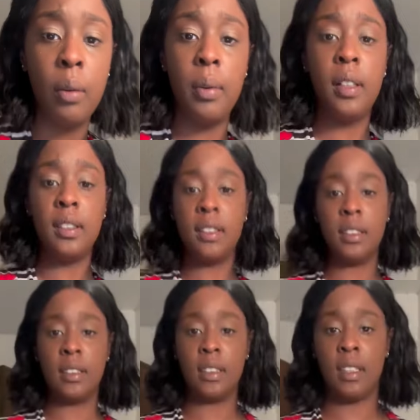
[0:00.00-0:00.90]
What is
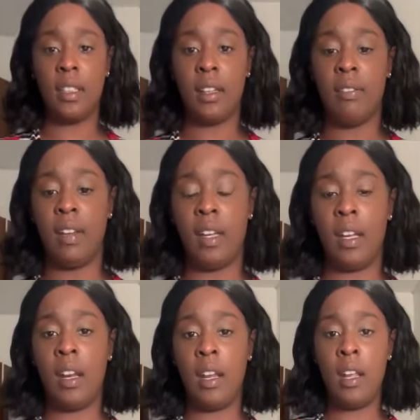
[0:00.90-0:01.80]
this giving?
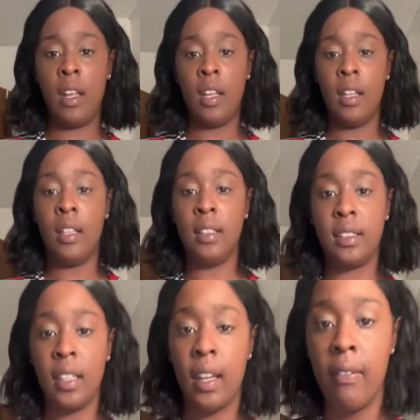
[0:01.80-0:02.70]
Is
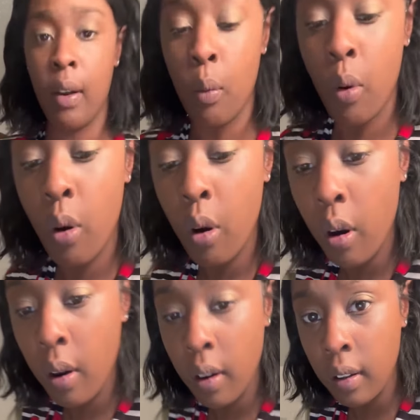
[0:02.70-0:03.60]
it giving
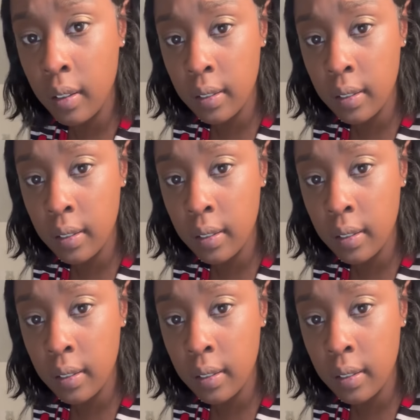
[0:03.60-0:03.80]
wool?